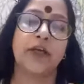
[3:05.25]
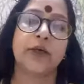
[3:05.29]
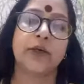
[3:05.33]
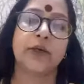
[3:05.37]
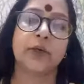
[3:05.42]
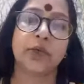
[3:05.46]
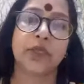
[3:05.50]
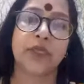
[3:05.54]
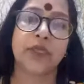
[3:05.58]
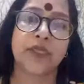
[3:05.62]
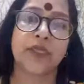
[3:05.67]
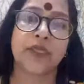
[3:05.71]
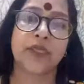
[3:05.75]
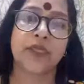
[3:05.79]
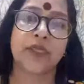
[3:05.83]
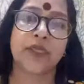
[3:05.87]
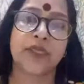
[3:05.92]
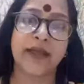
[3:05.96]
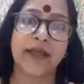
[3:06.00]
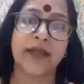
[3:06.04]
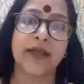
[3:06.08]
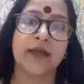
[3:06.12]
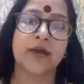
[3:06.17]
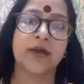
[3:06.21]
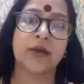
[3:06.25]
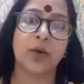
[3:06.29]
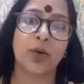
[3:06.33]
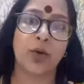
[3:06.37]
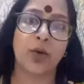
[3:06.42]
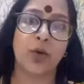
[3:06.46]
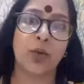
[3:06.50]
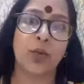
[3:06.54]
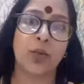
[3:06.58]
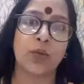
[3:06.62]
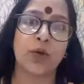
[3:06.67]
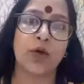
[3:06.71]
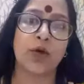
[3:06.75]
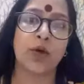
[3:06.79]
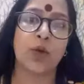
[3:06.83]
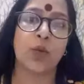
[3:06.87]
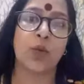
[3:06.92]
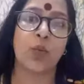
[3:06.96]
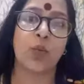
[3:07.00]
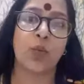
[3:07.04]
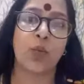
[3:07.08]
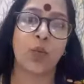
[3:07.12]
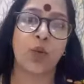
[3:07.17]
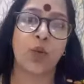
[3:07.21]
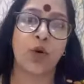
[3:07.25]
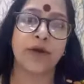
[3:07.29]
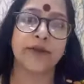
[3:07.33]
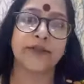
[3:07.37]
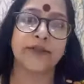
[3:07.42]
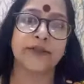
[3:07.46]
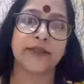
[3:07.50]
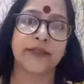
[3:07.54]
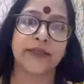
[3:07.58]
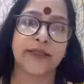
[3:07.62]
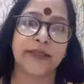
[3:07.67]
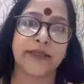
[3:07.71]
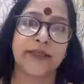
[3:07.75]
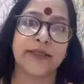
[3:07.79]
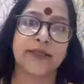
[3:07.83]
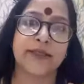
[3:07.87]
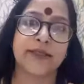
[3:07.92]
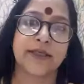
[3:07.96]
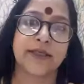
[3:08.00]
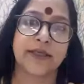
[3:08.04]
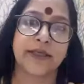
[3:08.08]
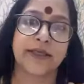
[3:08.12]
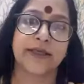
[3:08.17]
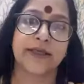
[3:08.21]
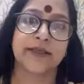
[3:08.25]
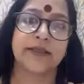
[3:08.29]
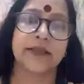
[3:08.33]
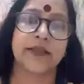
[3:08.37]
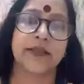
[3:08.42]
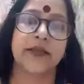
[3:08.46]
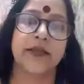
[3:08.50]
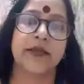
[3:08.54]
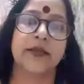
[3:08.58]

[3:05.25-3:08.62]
to think over what is it